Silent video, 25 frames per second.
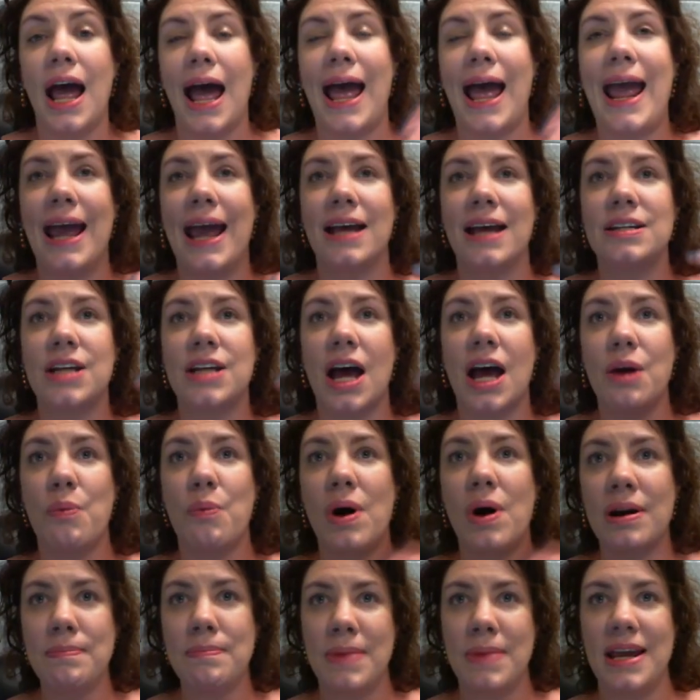And I
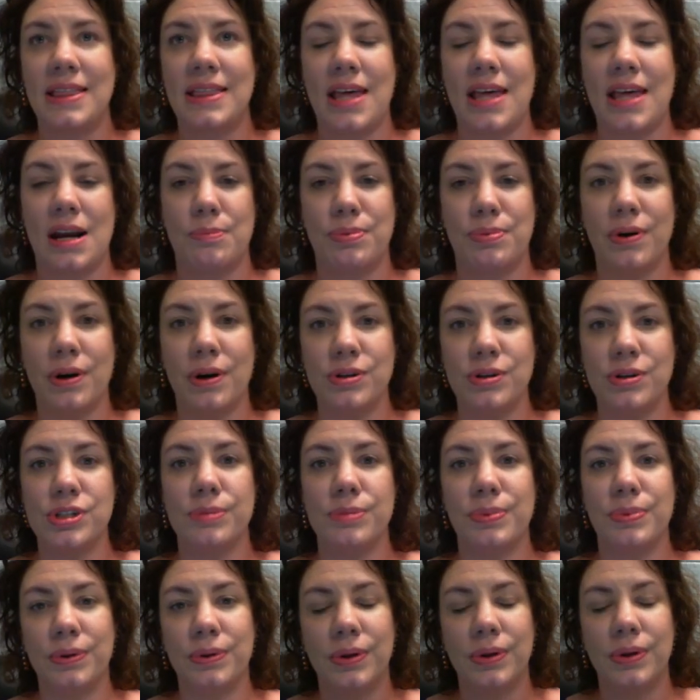want to make that
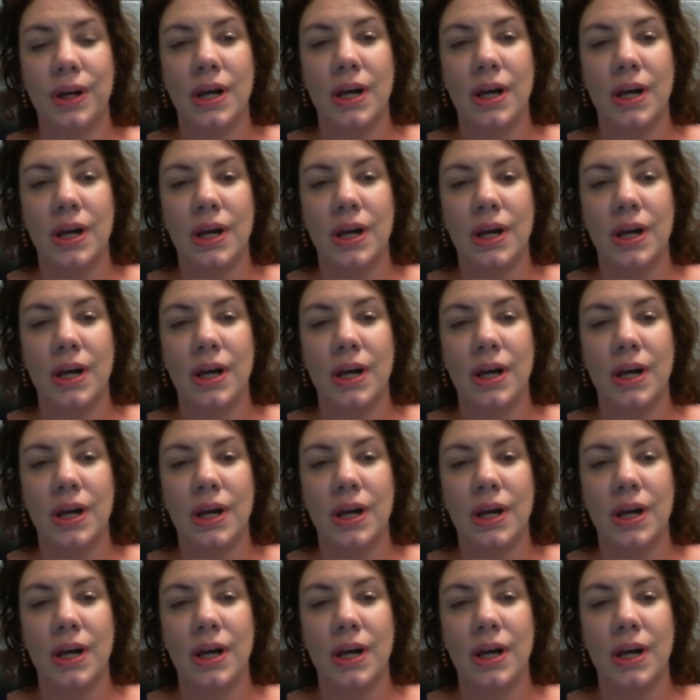approachable.